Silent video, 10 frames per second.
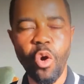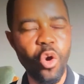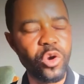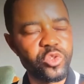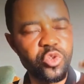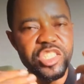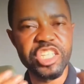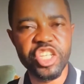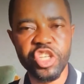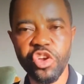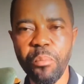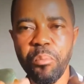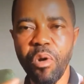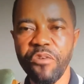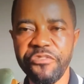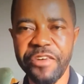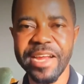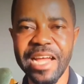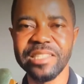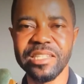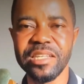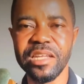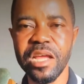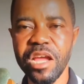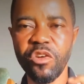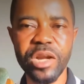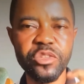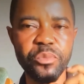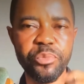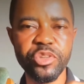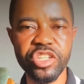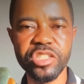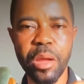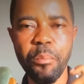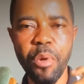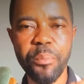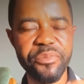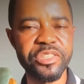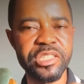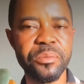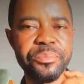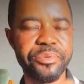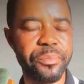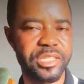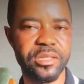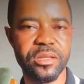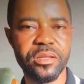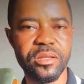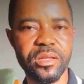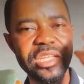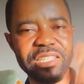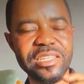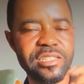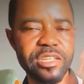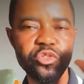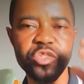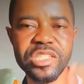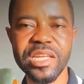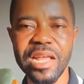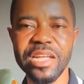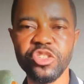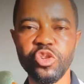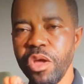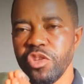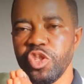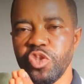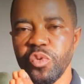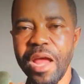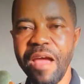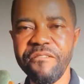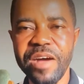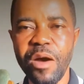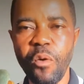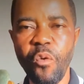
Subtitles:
or to secure more financing in order to purchase a more profitable property. This isn't to say that you should ever